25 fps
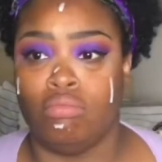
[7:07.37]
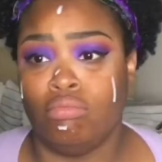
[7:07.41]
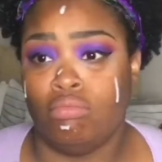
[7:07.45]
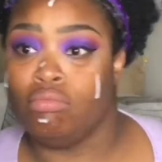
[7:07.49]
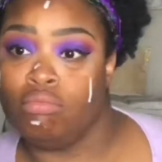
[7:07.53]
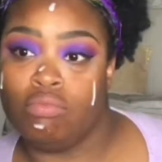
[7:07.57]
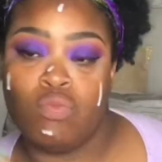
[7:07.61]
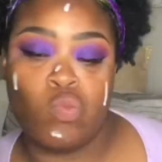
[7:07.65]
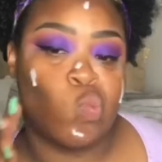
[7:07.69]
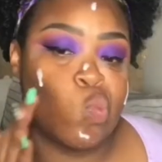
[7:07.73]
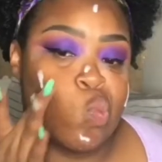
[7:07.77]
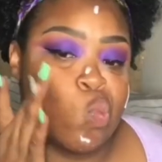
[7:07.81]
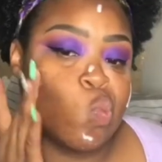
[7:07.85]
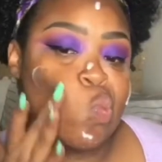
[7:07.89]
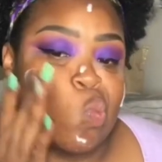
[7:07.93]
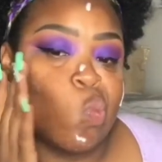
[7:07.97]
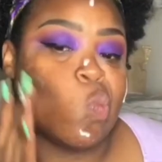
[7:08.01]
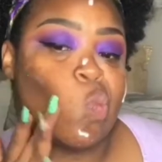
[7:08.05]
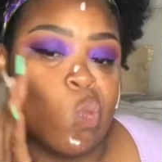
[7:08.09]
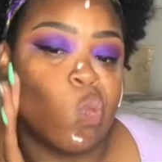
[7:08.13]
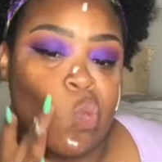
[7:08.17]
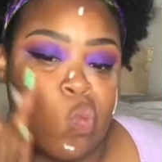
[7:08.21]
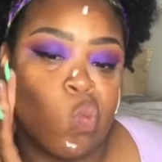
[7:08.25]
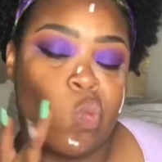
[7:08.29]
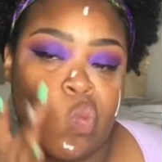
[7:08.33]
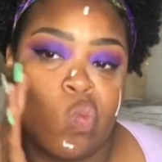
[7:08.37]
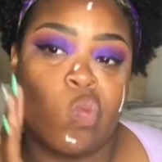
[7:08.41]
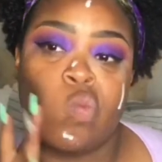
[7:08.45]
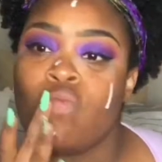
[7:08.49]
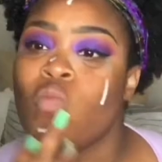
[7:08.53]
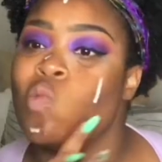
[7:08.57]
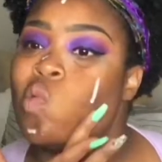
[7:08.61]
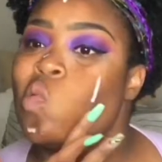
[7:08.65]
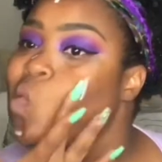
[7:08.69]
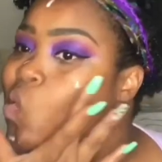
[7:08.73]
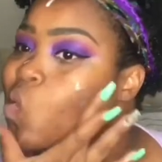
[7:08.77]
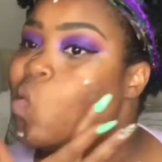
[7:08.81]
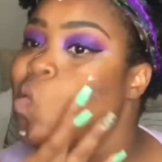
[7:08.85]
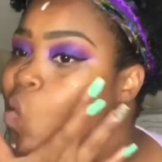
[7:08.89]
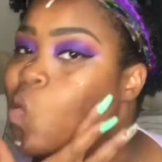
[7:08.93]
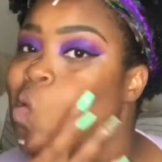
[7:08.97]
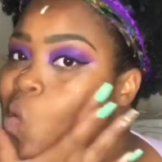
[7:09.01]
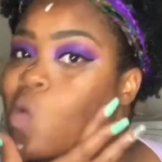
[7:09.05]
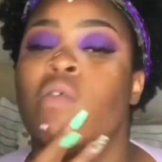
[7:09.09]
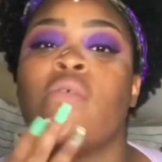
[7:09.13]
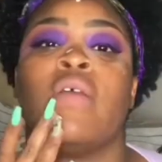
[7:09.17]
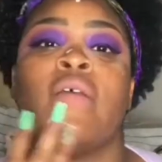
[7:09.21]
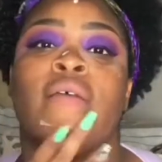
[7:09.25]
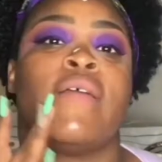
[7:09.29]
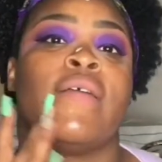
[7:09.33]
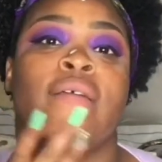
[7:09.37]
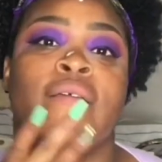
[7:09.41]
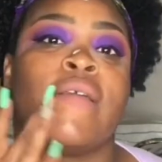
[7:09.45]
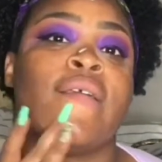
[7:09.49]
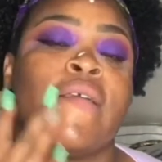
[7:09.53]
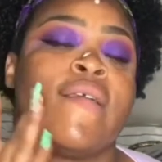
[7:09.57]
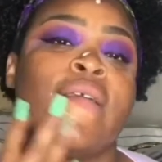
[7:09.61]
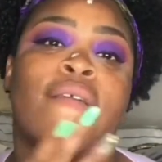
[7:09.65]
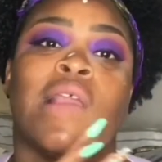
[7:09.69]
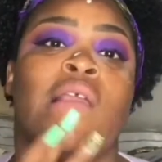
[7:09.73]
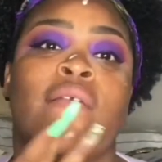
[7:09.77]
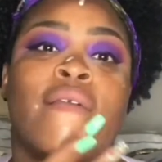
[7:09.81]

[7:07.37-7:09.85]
of course I'm taking my Smashbox